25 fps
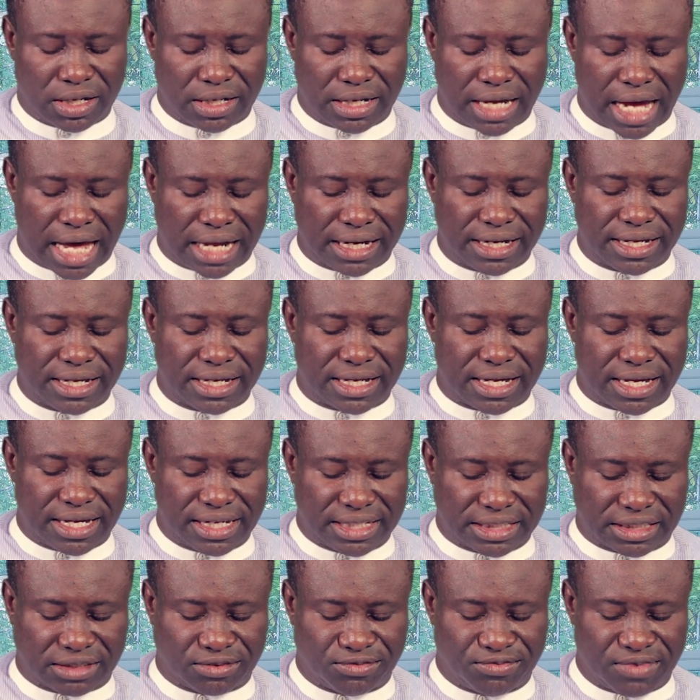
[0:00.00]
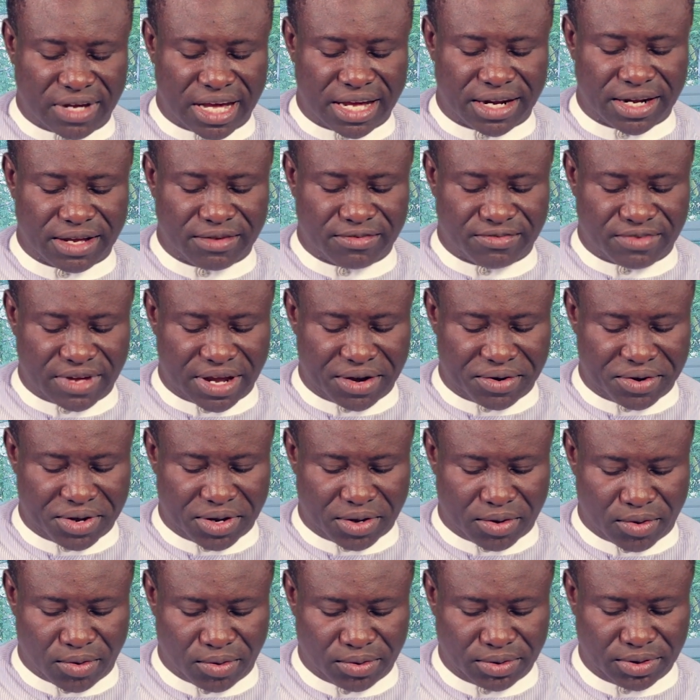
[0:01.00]
Garlic is very,
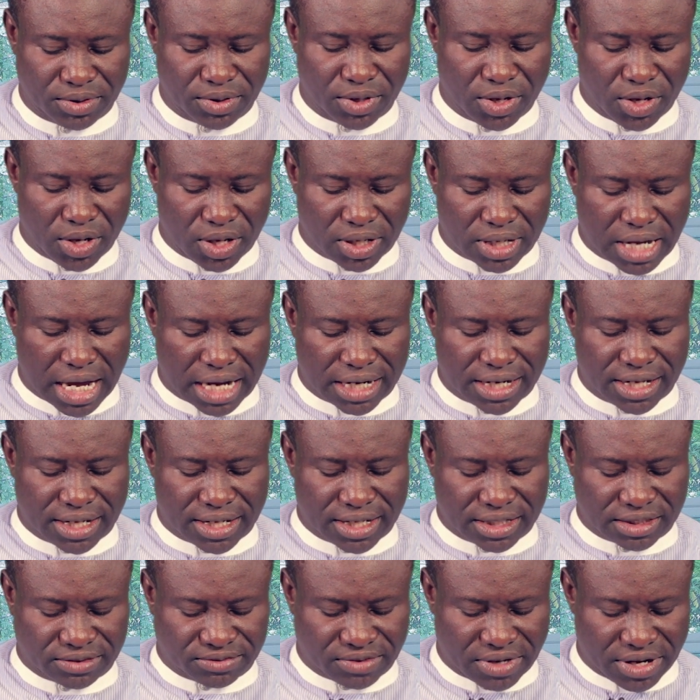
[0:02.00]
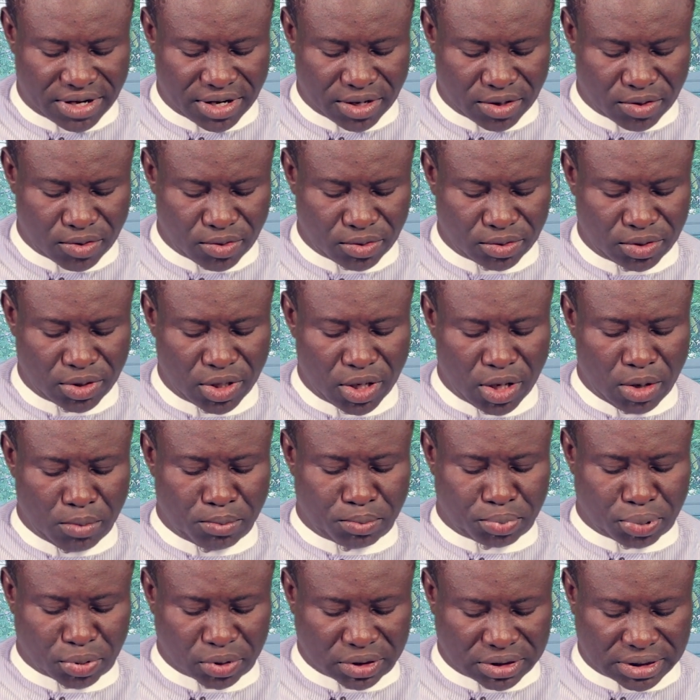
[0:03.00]
very good. Garlic is very good.
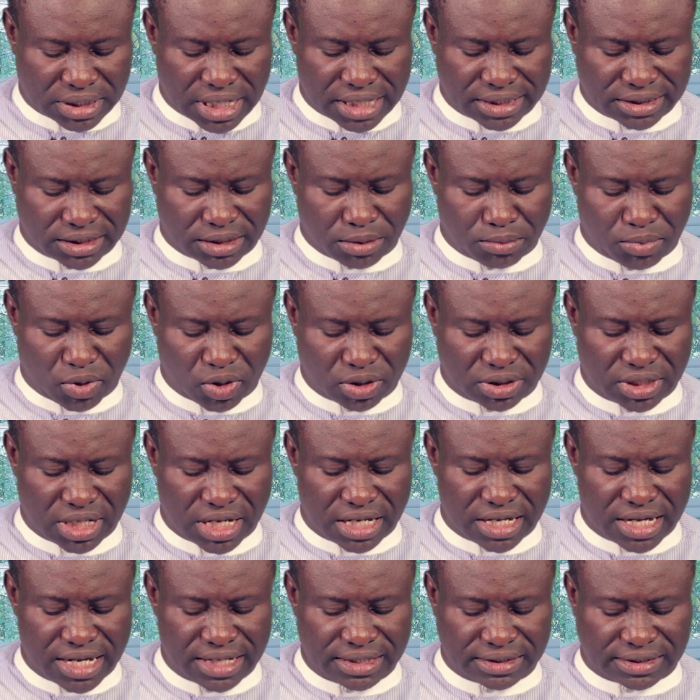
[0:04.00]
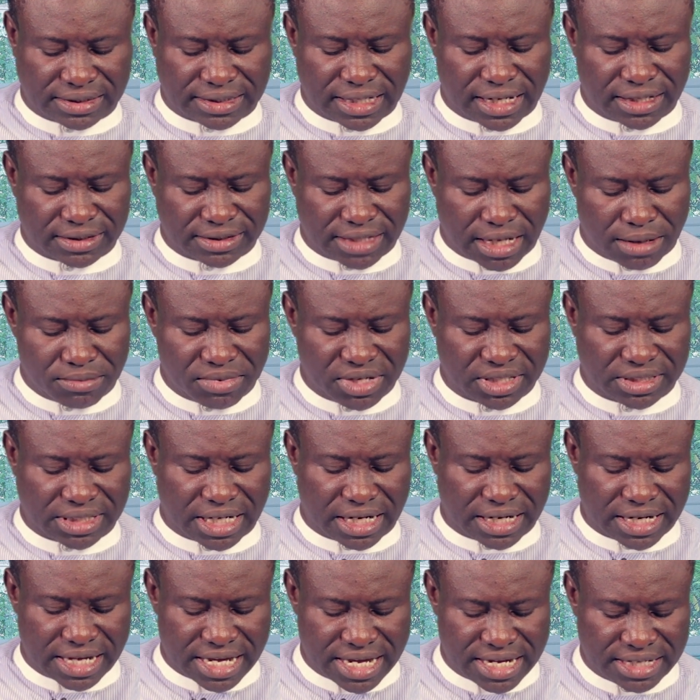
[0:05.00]
Protects the body against cell damage
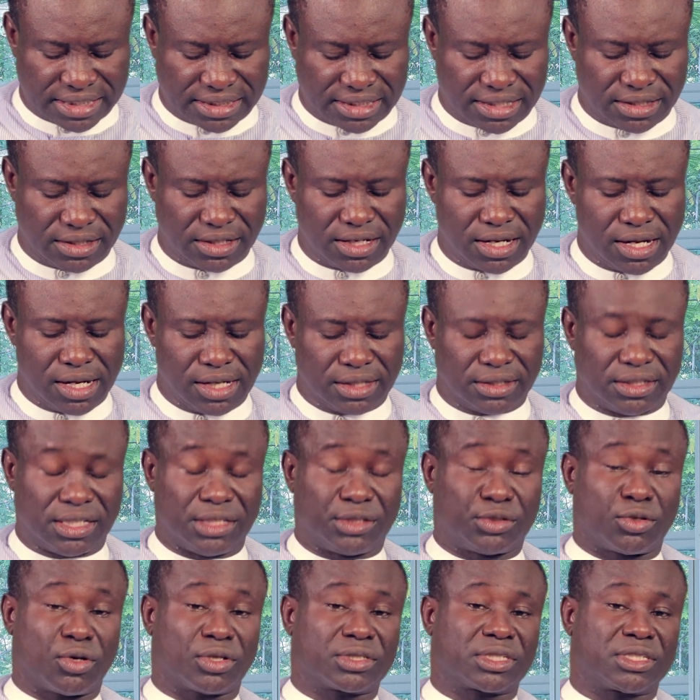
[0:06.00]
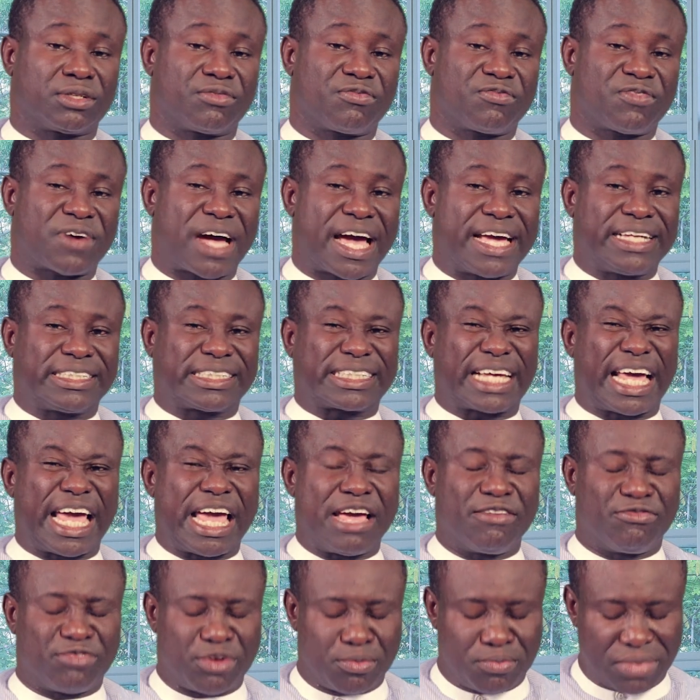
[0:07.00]
and aging, detoxifies
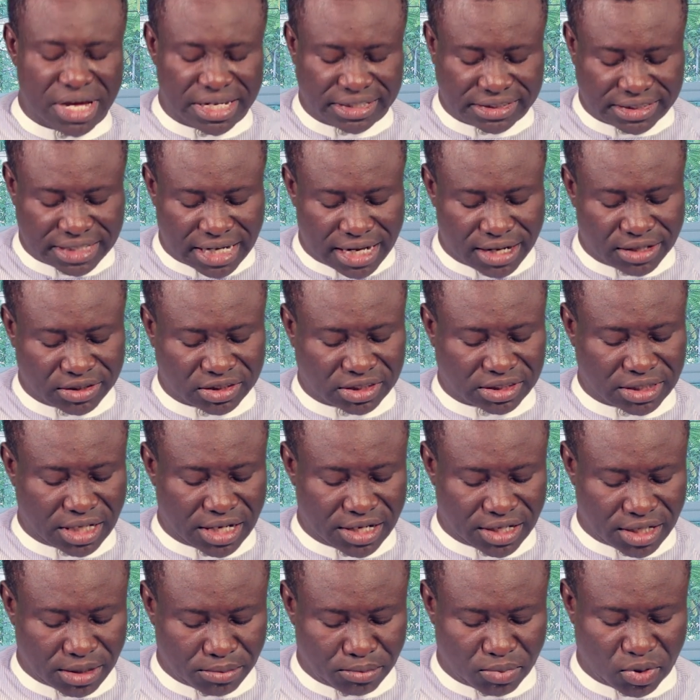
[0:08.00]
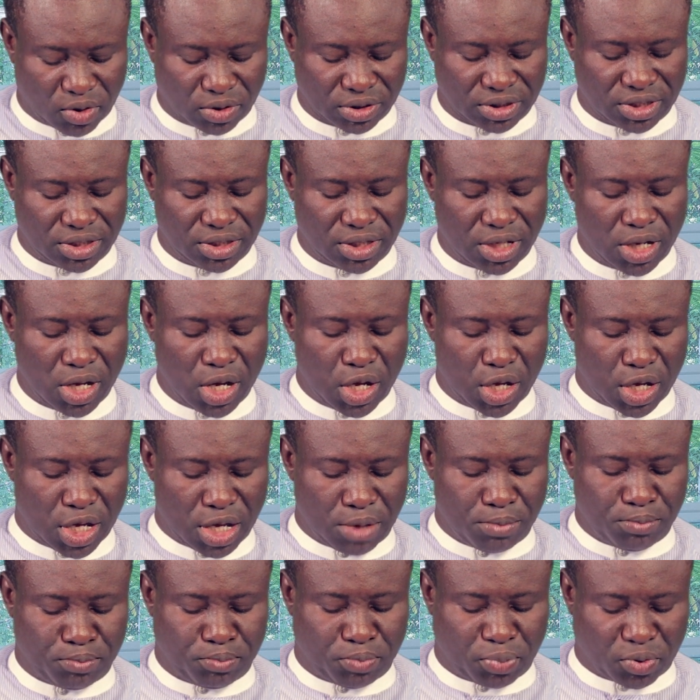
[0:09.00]
heavy metals in the body,
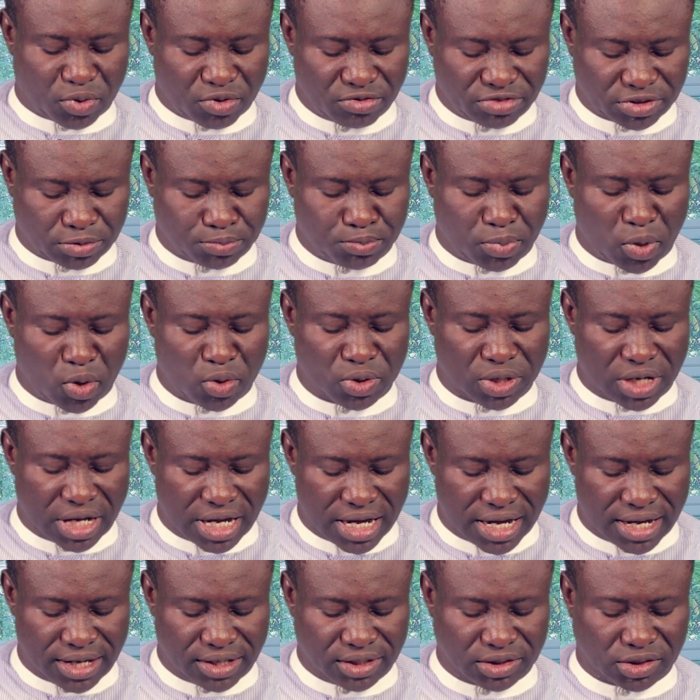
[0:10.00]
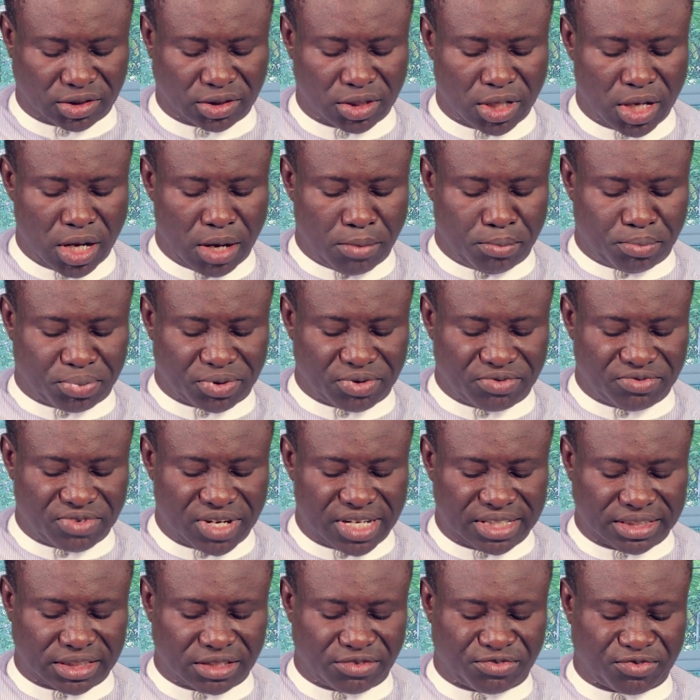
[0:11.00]
improves bone health,
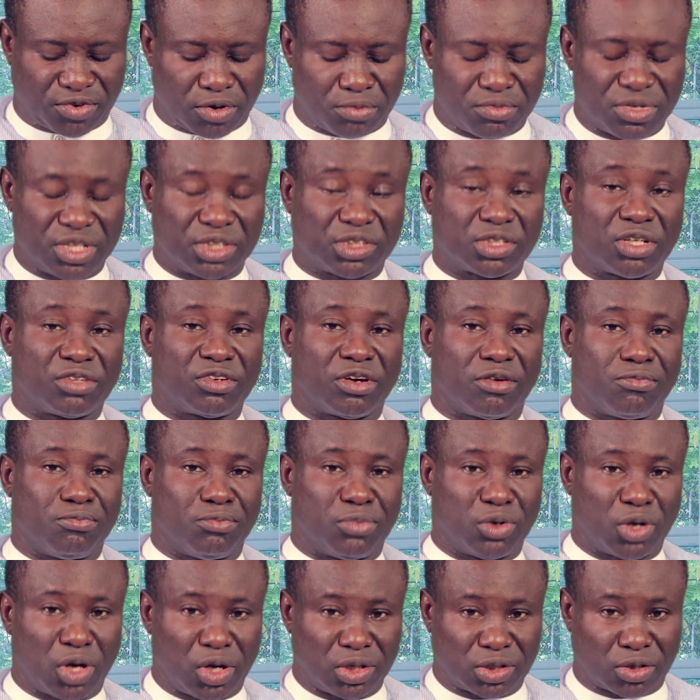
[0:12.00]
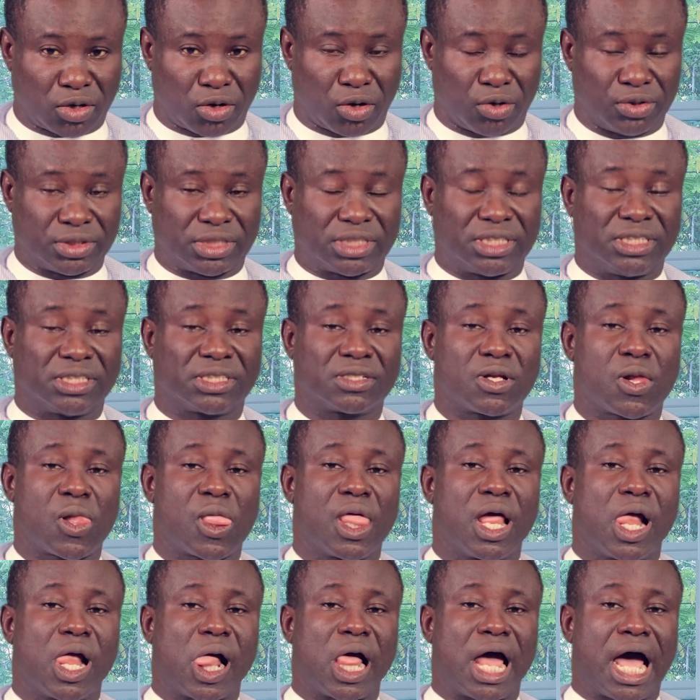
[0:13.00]
prevents the formation of blood clottings.
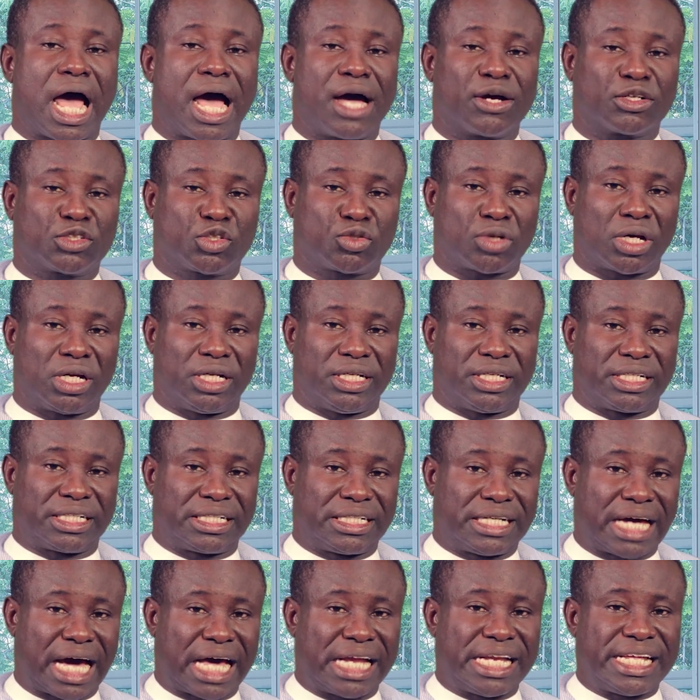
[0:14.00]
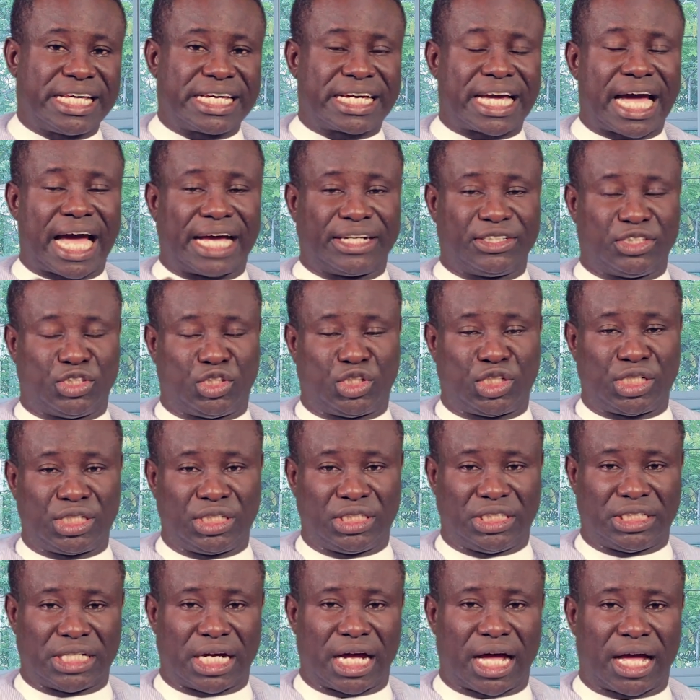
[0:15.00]
Actually, garlic and
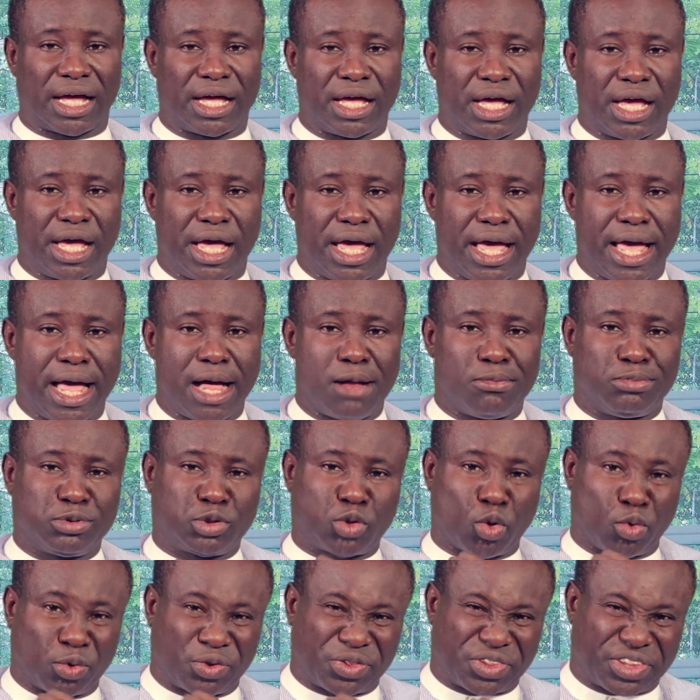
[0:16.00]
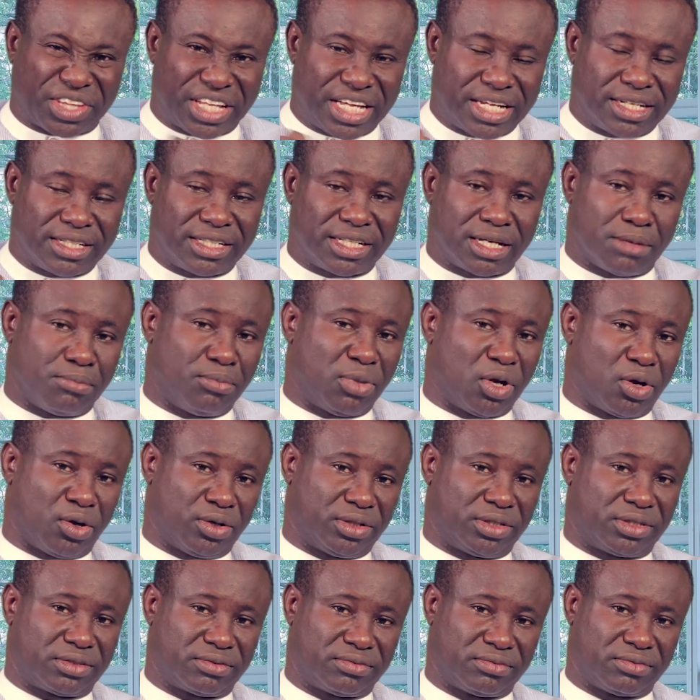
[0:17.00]
ginger help to thin the
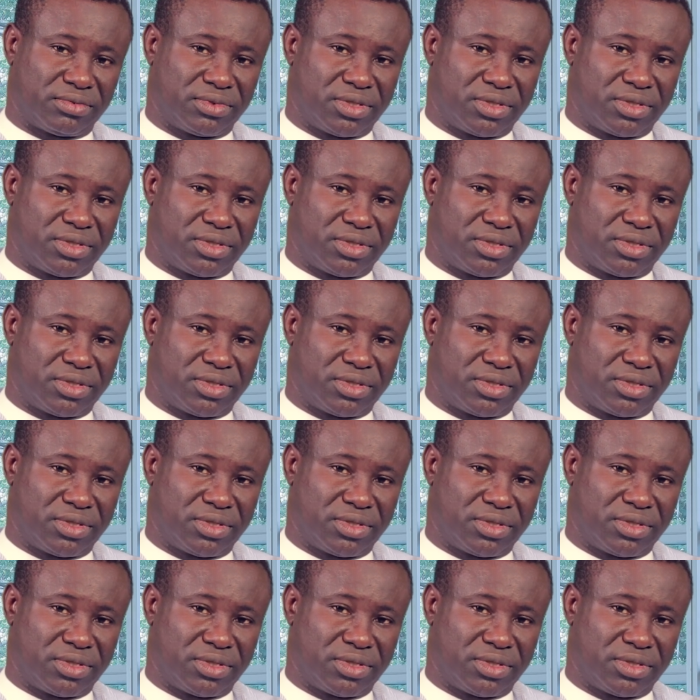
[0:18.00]
blood.